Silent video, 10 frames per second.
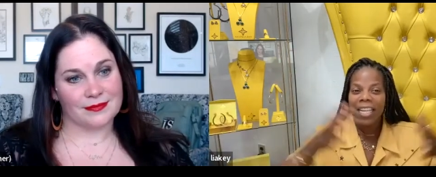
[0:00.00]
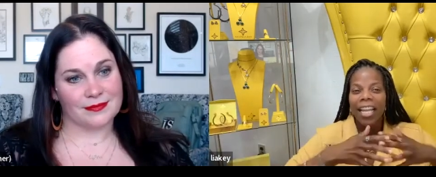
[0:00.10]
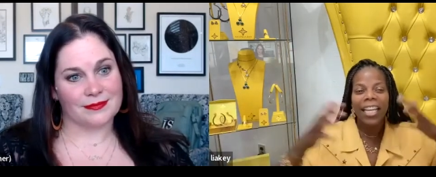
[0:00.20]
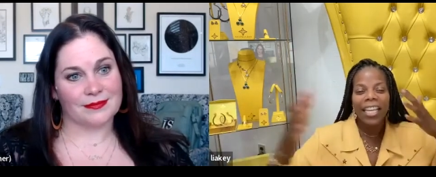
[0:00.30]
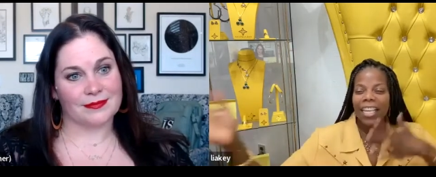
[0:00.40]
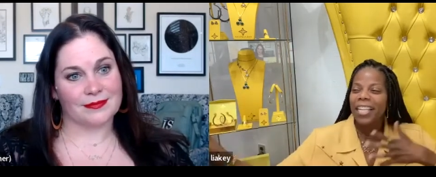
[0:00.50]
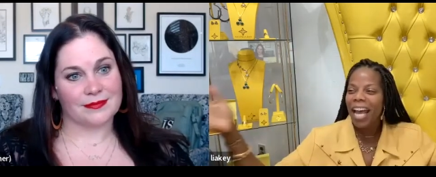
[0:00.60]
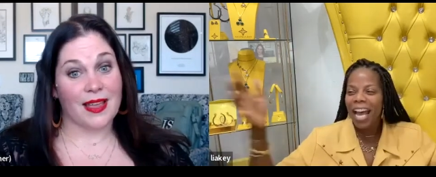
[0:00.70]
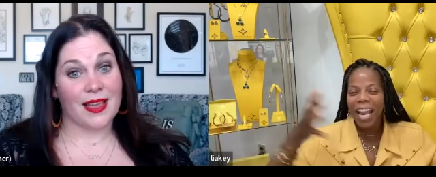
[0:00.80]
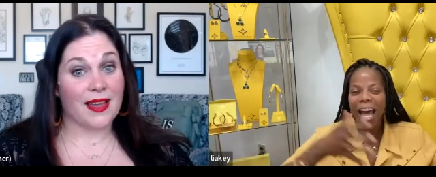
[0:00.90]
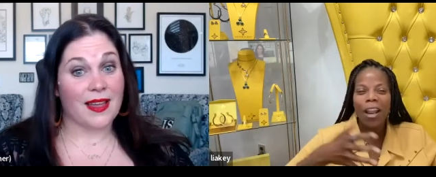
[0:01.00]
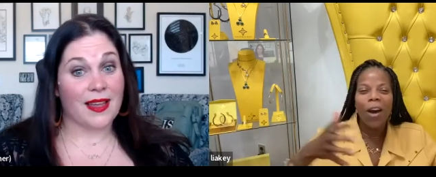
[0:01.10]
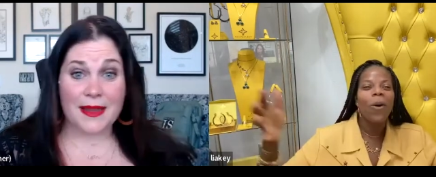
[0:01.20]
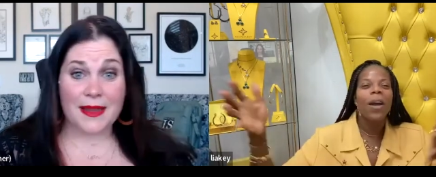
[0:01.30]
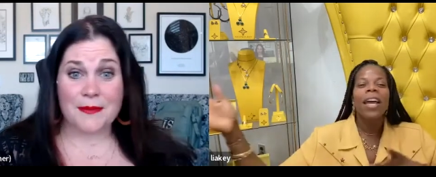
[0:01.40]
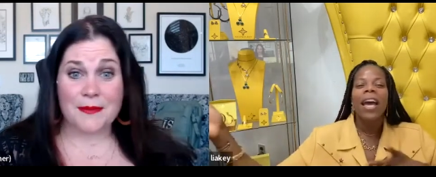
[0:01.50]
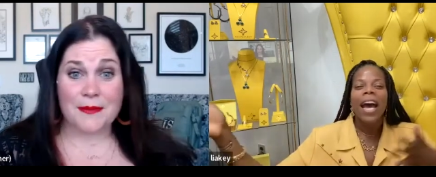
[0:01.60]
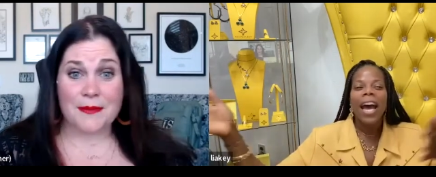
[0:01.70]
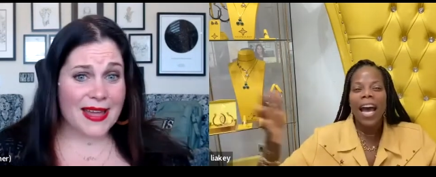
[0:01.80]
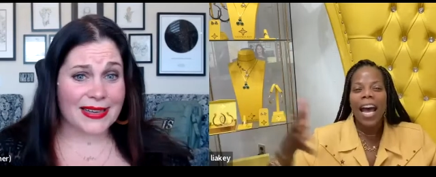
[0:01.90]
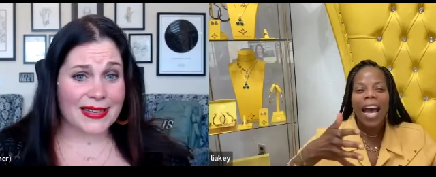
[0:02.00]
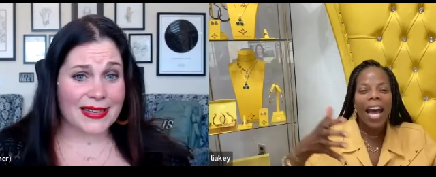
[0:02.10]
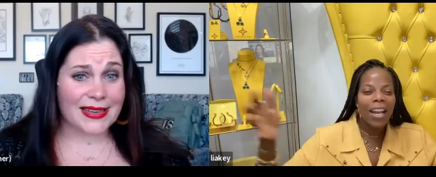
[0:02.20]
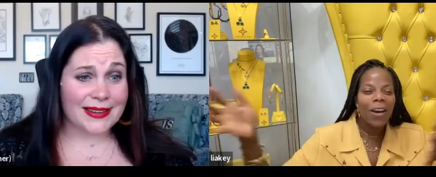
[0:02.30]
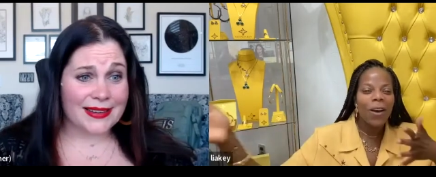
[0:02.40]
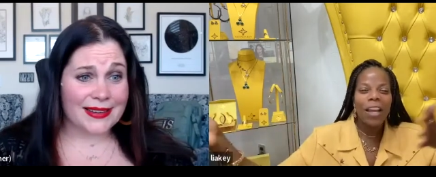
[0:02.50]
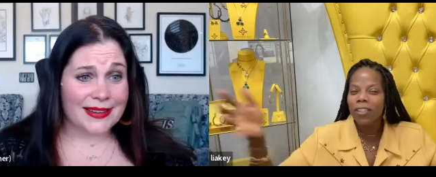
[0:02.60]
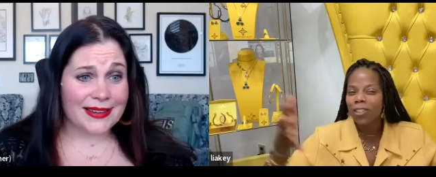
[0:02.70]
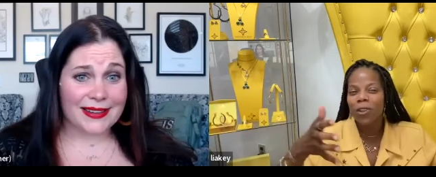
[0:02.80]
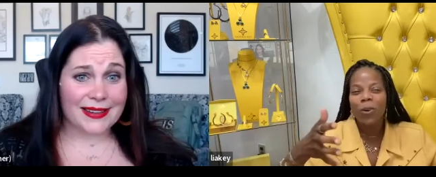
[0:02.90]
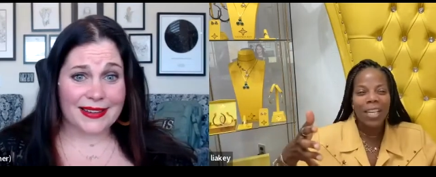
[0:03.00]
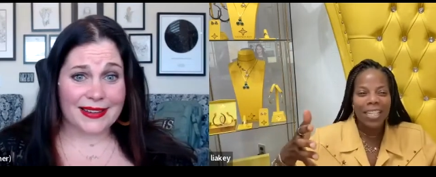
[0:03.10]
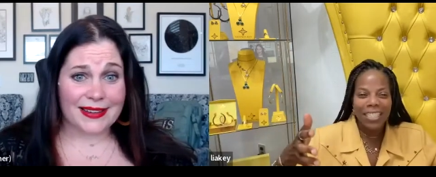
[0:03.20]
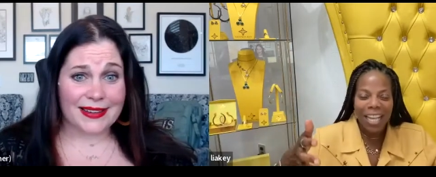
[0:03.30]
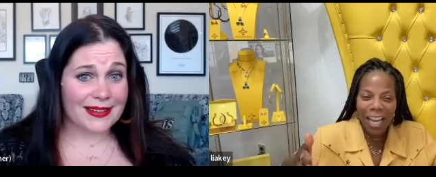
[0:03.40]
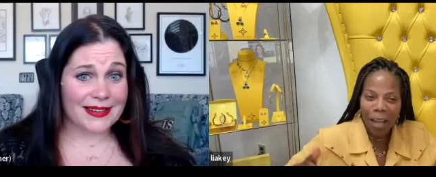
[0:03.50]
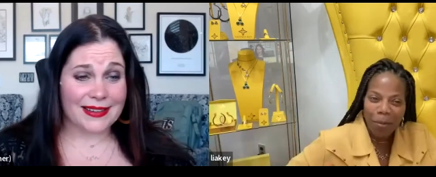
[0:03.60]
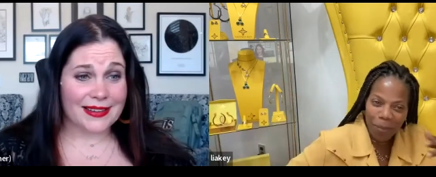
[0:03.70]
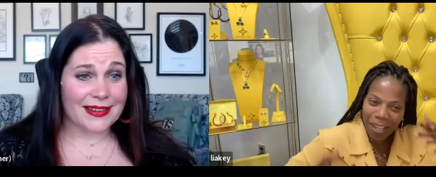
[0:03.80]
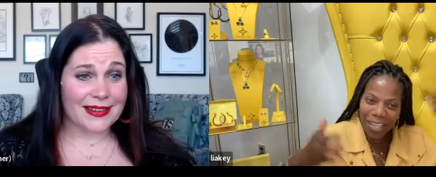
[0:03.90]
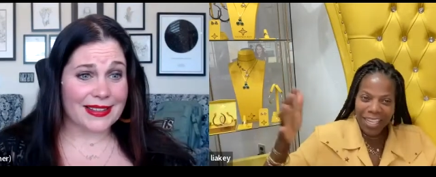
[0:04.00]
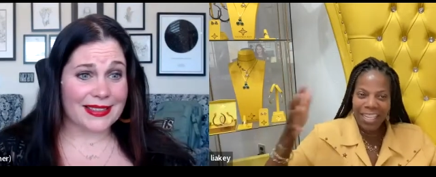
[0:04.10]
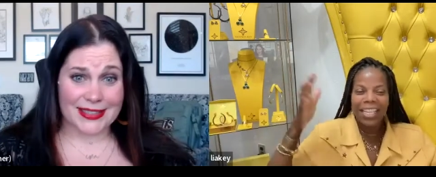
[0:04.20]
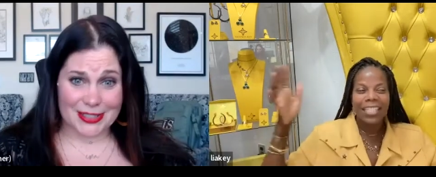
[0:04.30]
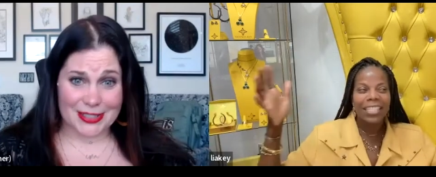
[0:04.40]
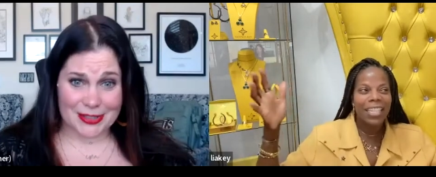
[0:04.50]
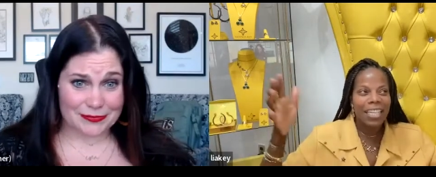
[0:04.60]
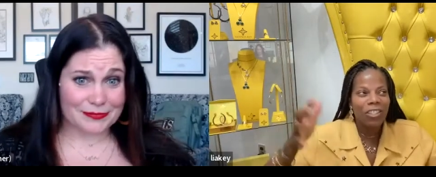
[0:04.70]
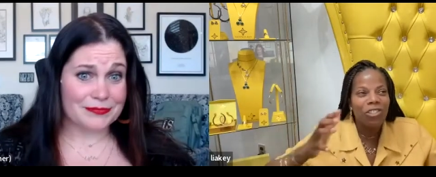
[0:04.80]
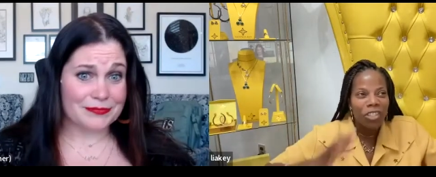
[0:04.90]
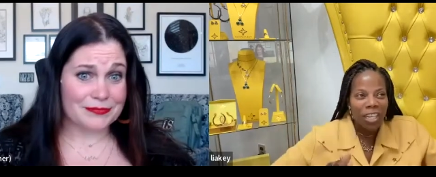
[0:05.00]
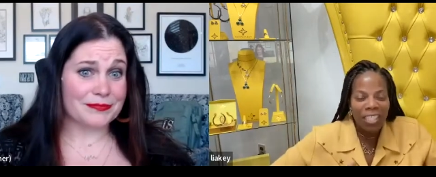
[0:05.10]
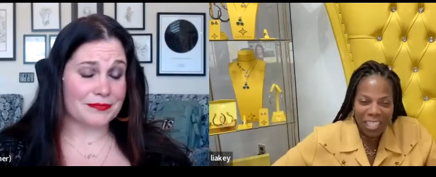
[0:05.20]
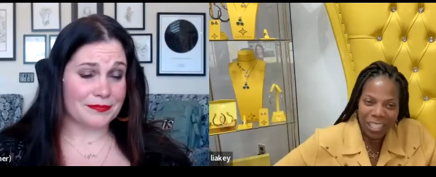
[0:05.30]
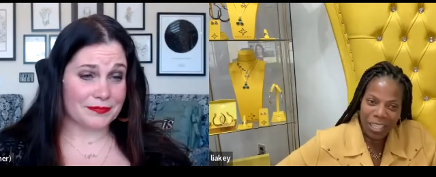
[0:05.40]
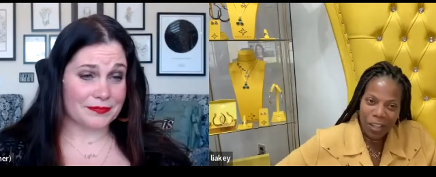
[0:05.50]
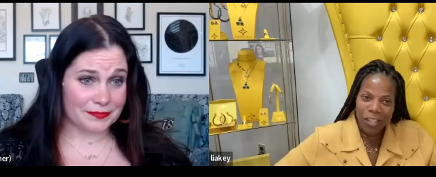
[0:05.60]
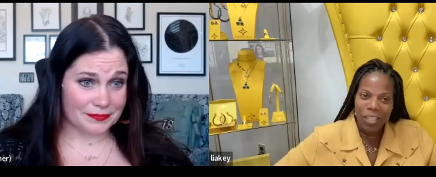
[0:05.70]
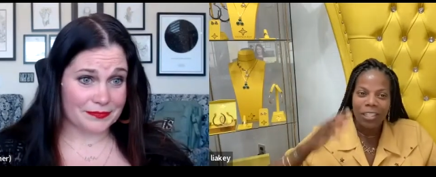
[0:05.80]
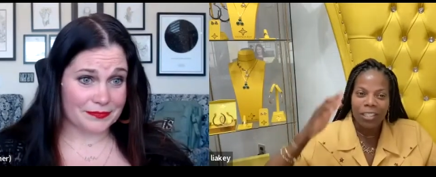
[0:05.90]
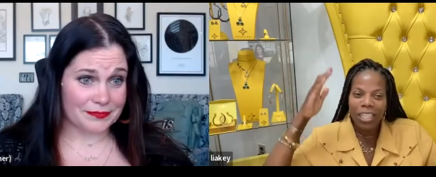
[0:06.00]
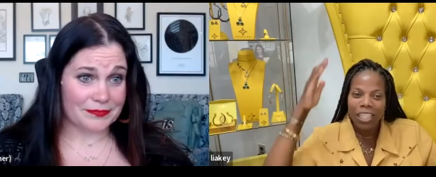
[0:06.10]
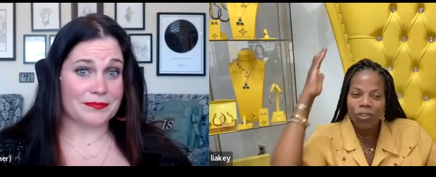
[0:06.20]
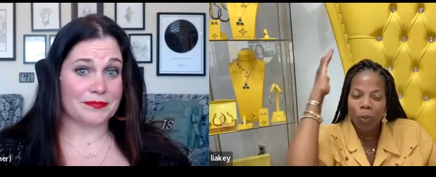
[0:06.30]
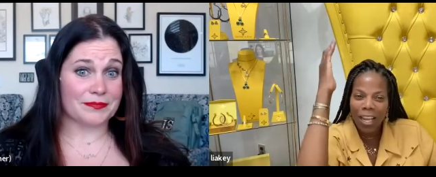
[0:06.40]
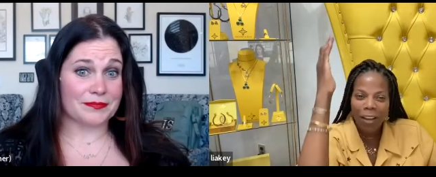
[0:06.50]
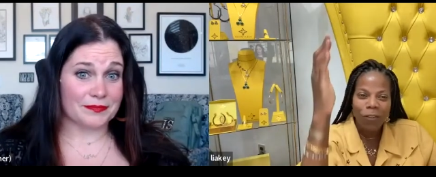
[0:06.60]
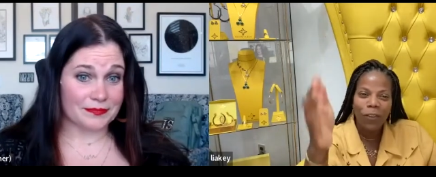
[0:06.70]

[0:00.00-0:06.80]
Speaker 1: Like it, I, I don't, I don't have a choice. I, I'm, it's, it's just the it's what I've